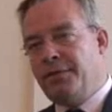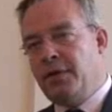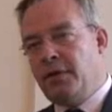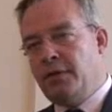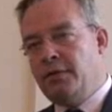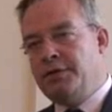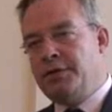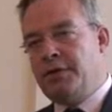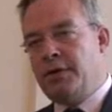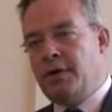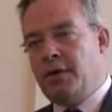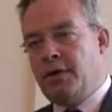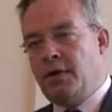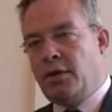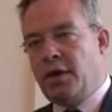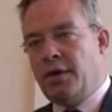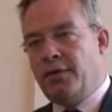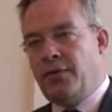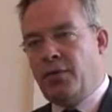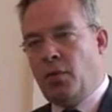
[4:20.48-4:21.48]
for those that are
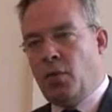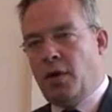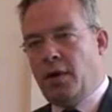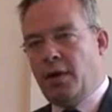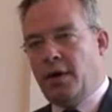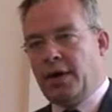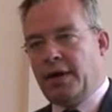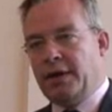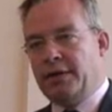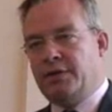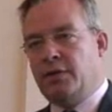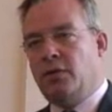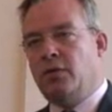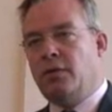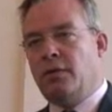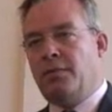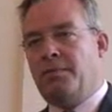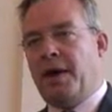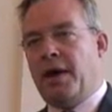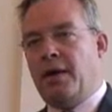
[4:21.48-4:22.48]
looking for work, it's
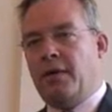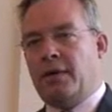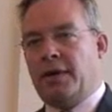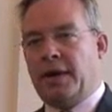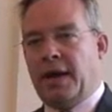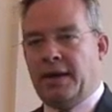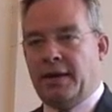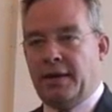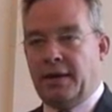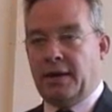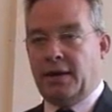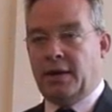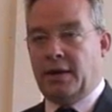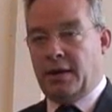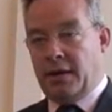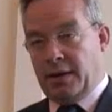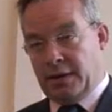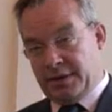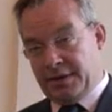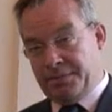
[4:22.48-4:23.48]
all about gaining
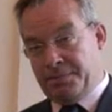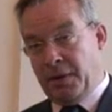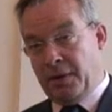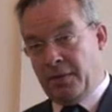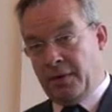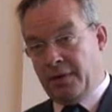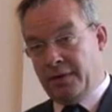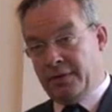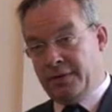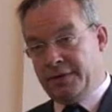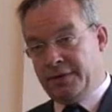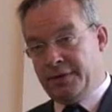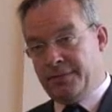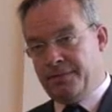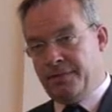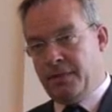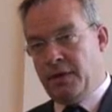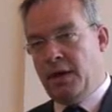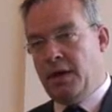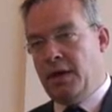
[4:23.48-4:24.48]
experience.
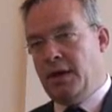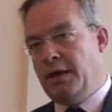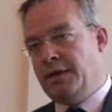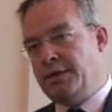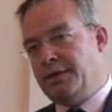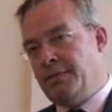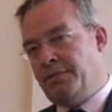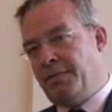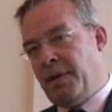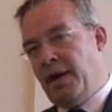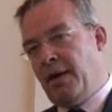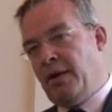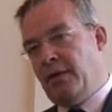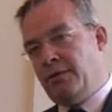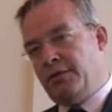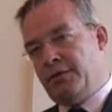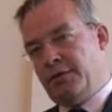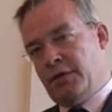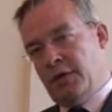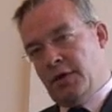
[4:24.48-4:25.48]
It's
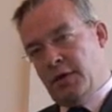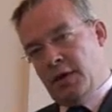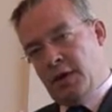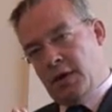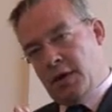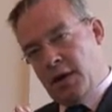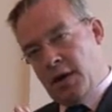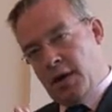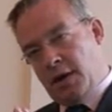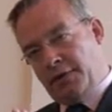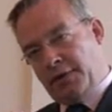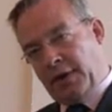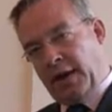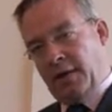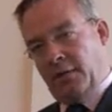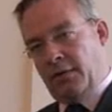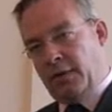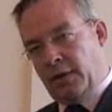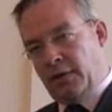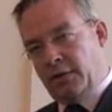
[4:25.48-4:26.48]
about
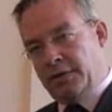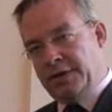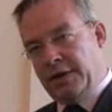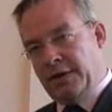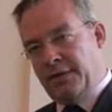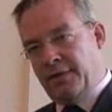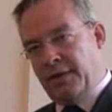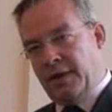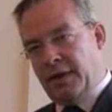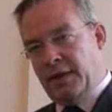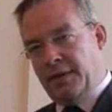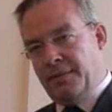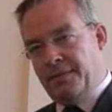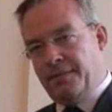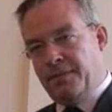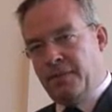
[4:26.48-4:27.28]
tailoring your CV.